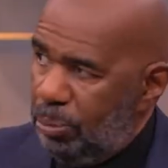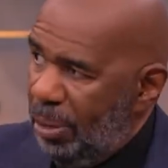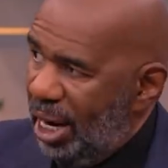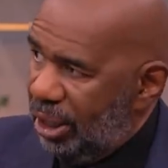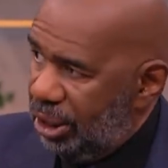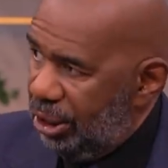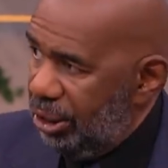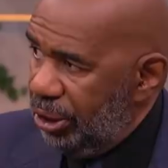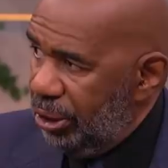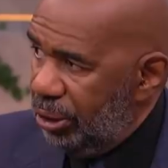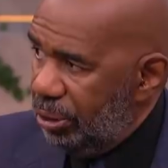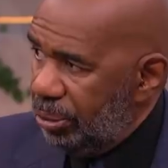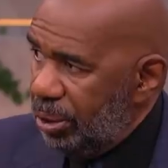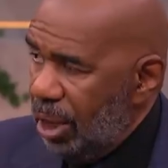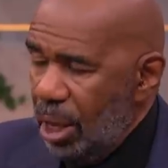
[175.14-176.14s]
my girl.
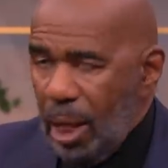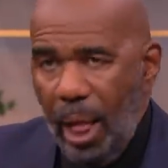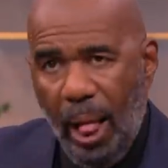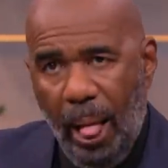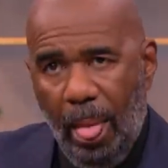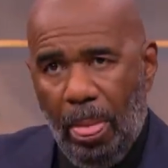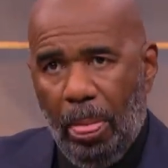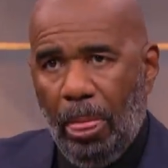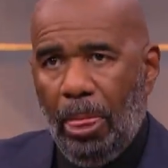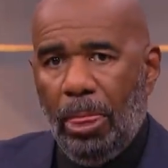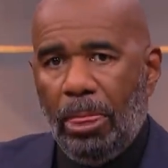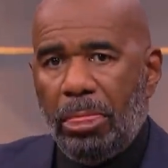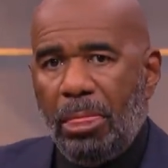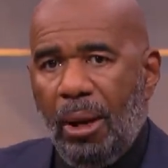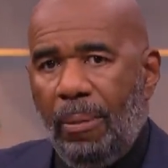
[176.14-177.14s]

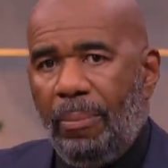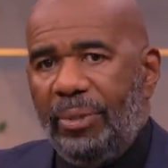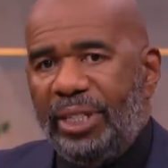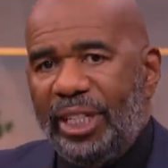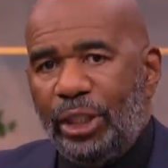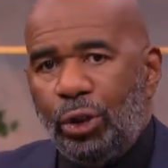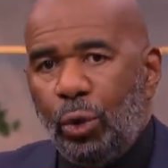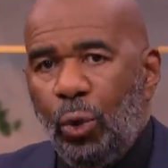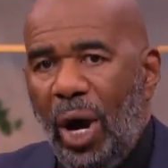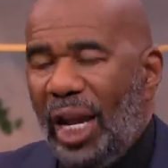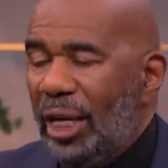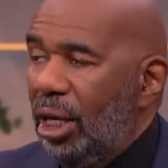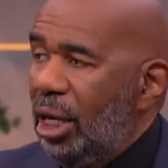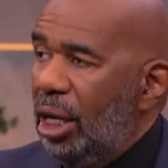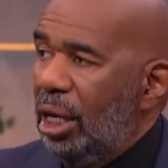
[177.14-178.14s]
This who I
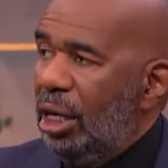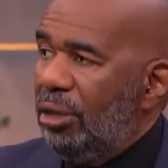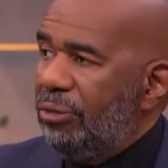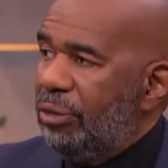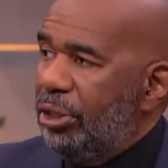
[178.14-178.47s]
love.